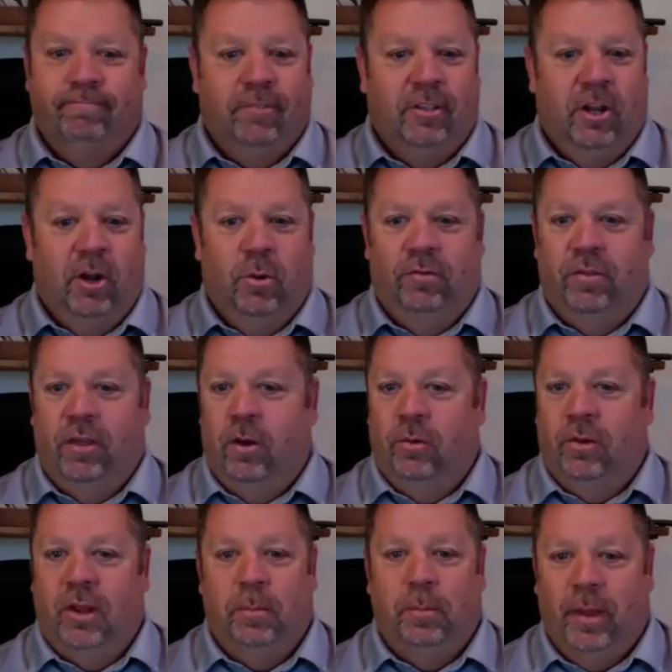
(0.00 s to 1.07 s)
if they don't
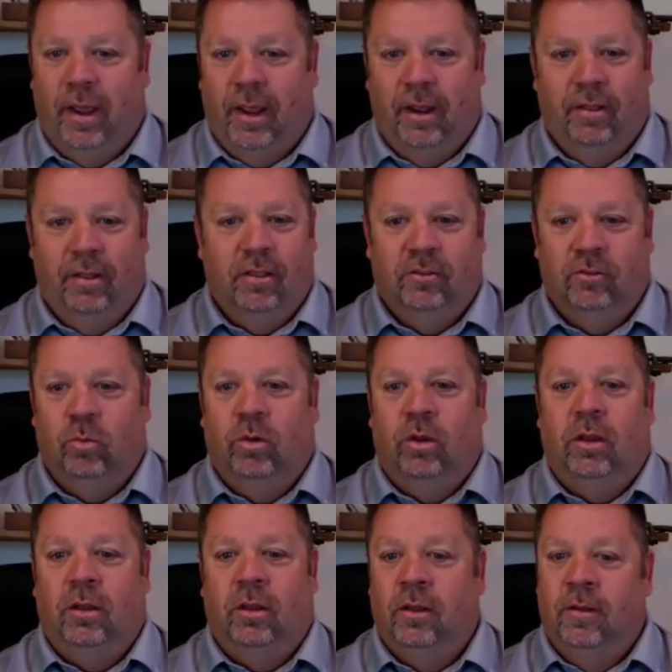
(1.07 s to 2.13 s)
get paid this
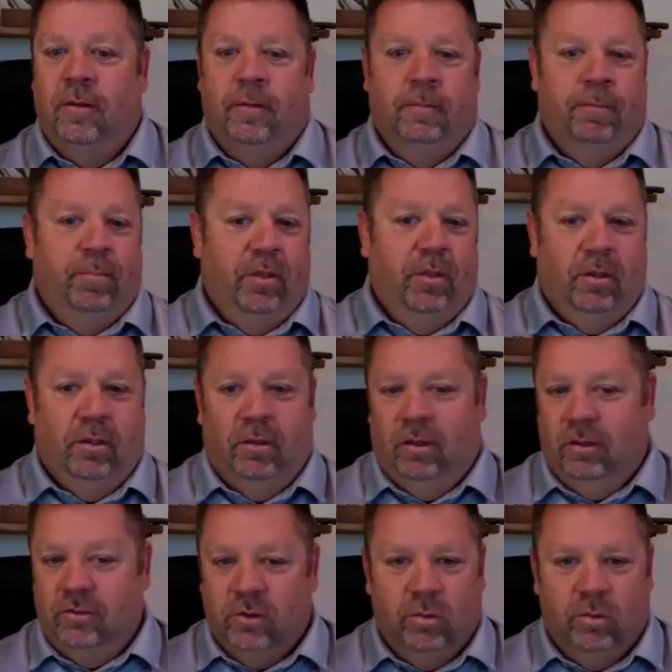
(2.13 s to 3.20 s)
week,
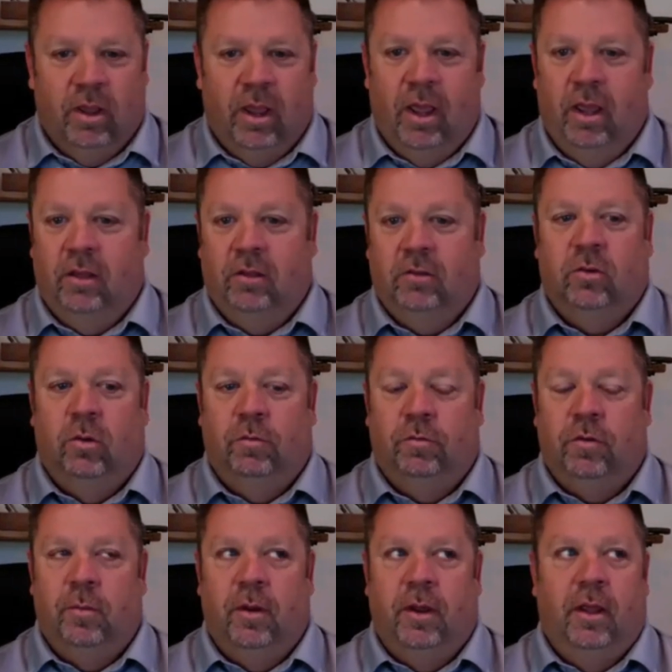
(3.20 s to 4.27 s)
it's okay. So
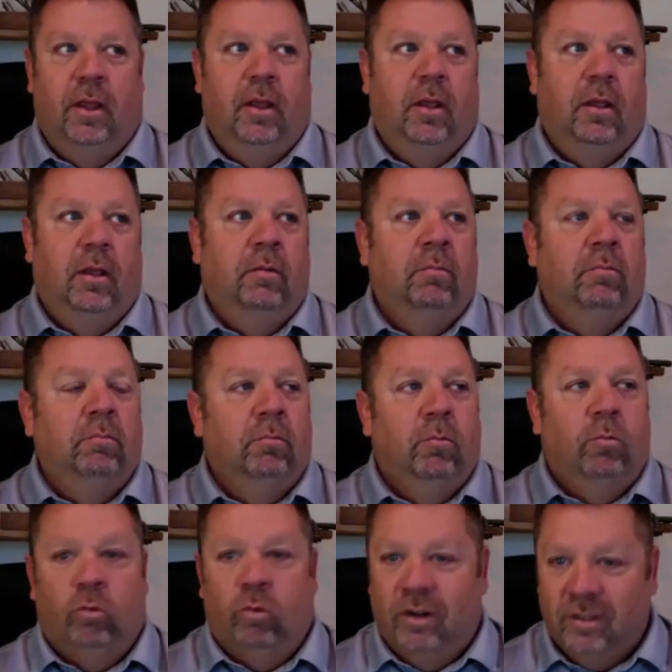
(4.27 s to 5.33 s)
from a
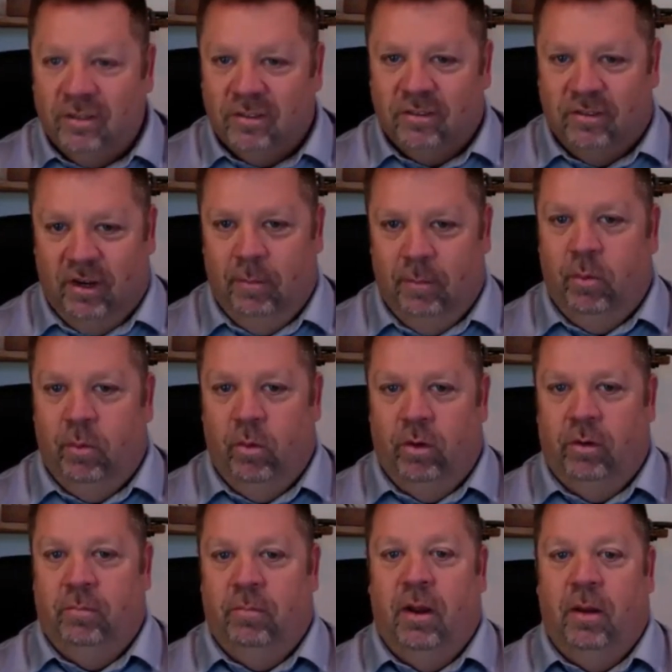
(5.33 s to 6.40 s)
risk
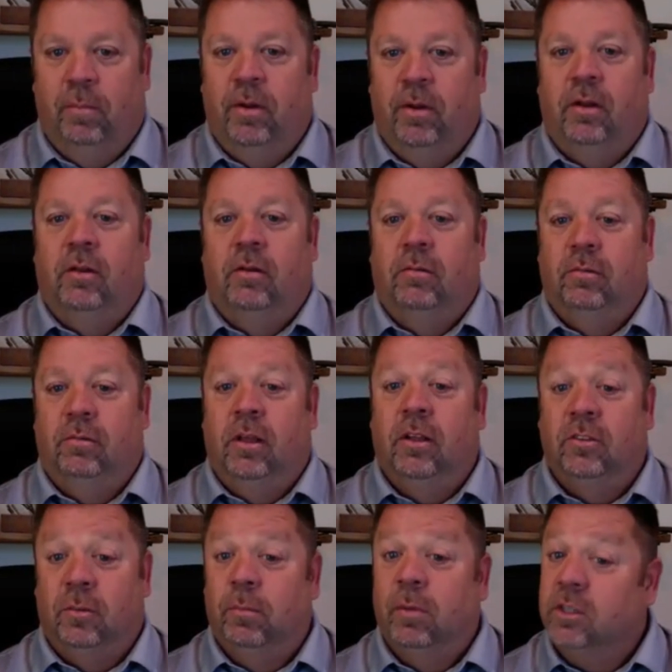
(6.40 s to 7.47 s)
standpoint, in my opinion,
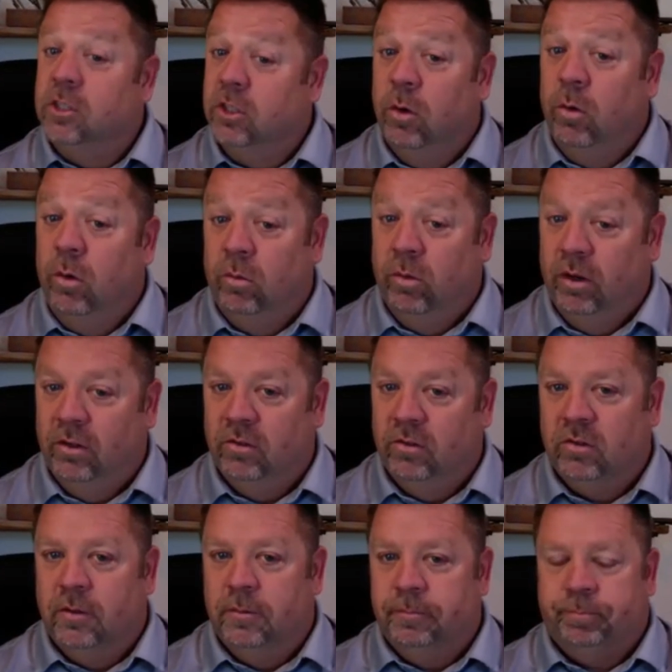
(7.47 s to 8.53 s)
it's a much lower risk.
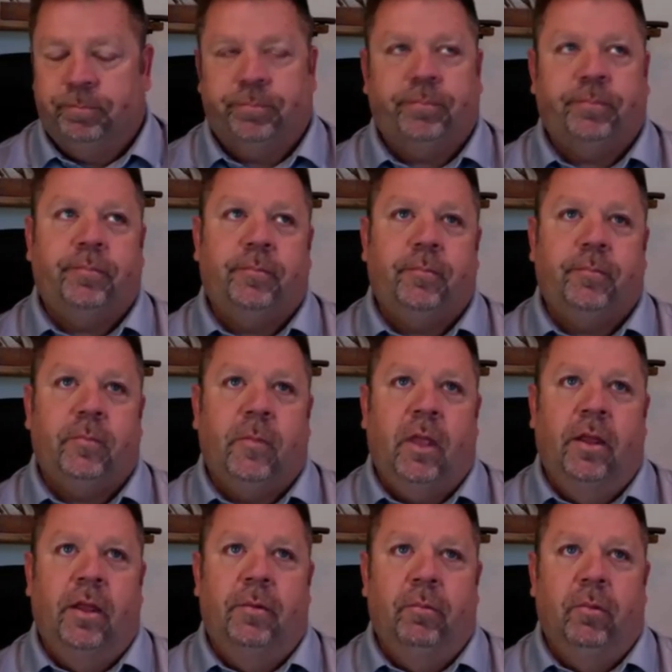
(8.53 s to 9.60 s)

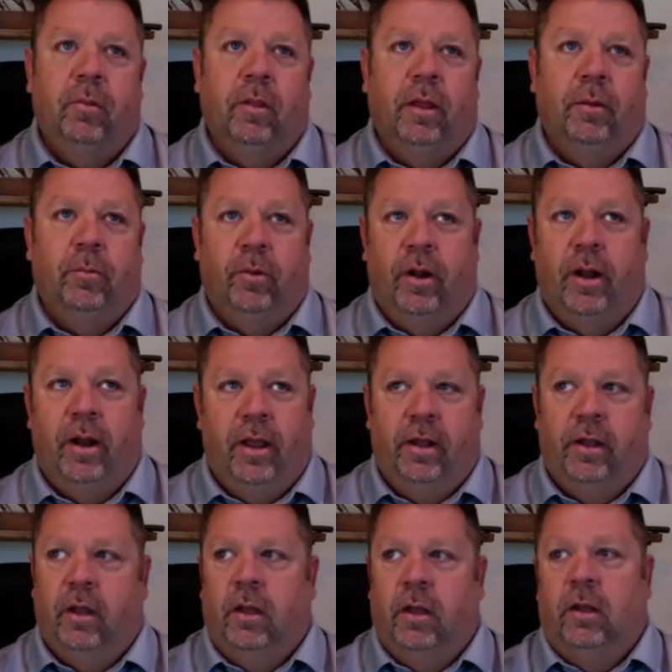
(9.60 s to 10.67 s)
And like when I had,